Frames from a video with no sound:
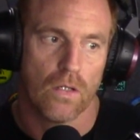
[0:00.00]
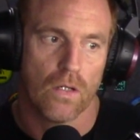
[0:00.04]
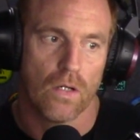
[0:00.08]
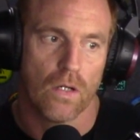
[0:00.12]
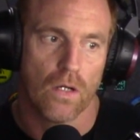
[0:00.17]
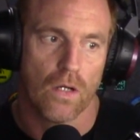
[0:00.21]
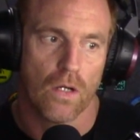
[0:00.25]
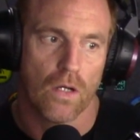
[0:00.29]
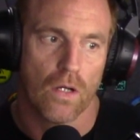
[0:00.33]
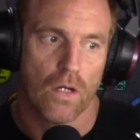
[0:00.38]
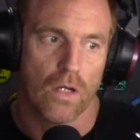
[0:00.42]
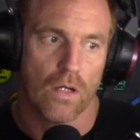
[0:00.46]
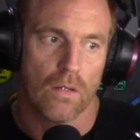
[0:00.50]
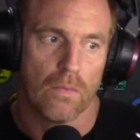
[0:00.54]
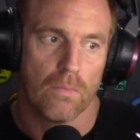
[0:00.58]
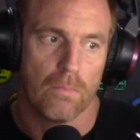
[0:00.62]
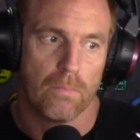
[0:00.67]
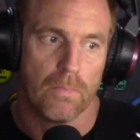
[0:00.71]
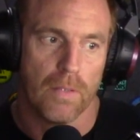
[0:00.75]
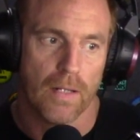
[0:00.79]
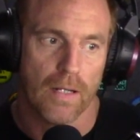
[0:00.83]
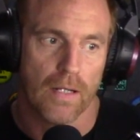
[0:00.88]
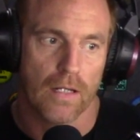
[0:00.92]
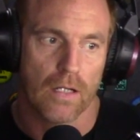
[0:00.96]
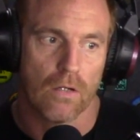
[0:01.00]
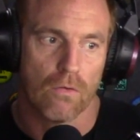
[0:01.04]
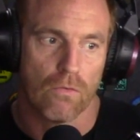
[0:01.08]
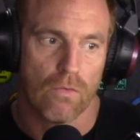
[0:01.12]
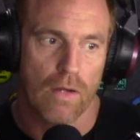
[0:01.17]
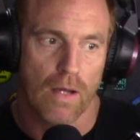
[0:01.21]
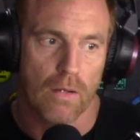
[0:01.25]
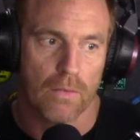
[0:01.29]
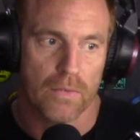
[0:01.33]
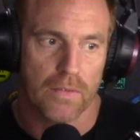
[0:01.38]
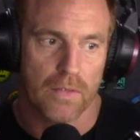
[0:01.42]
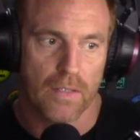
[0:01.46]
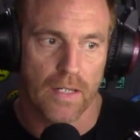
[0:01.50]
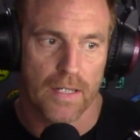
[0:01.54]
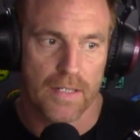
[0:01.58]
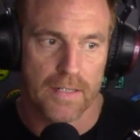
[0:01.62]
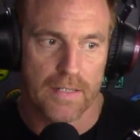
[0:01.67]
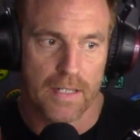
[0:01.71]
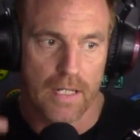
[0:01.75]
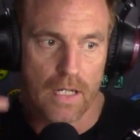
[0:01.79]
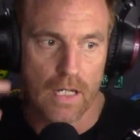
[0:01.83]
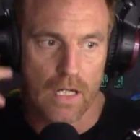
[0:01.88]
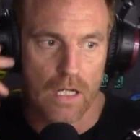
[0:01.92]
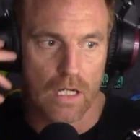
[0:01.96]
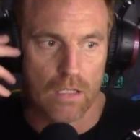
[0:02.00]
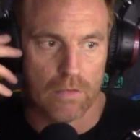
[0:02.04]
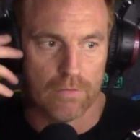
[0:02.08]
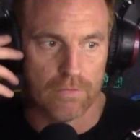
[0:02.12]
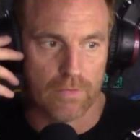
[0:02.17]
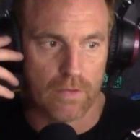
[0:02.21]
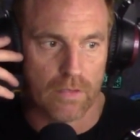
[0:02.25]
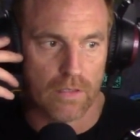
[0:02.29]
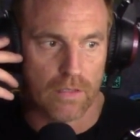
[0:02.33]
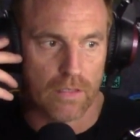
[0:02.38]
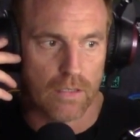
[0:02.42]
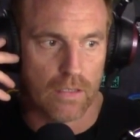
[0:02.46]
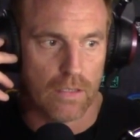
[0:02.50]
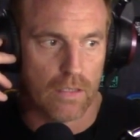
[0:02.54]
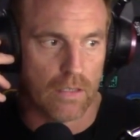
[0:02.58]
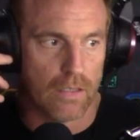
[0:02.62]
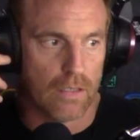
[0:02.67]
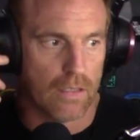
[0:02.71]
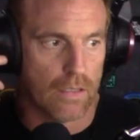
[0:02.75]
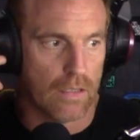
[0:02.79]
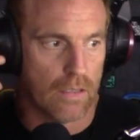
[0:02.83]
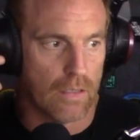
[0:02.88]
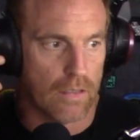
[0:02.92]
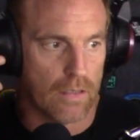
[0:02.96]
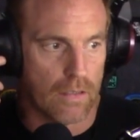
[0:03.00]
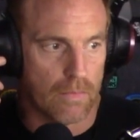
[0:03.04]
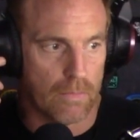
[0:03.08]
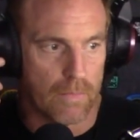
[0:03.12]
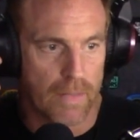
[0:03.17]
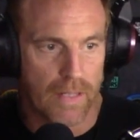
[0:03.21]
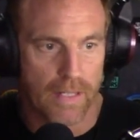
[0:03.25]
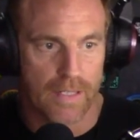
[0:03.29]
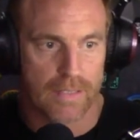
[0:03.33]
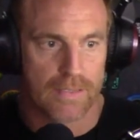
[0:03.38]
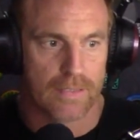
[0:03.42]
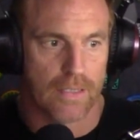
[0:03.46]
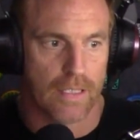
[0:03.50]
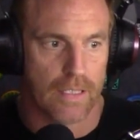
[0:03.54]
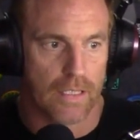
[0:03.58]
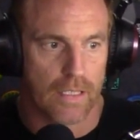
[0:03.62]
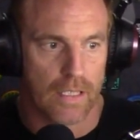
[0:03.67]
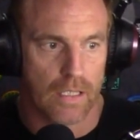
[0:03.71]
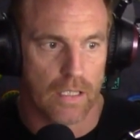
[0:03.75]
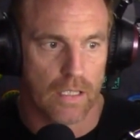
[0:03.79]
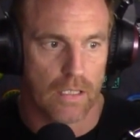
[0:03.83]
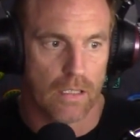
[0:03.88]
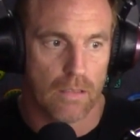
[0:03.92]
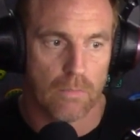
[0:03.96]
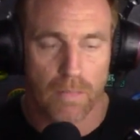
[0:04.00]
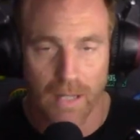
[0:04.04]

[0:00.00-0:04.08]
built around the idea of the male psyche.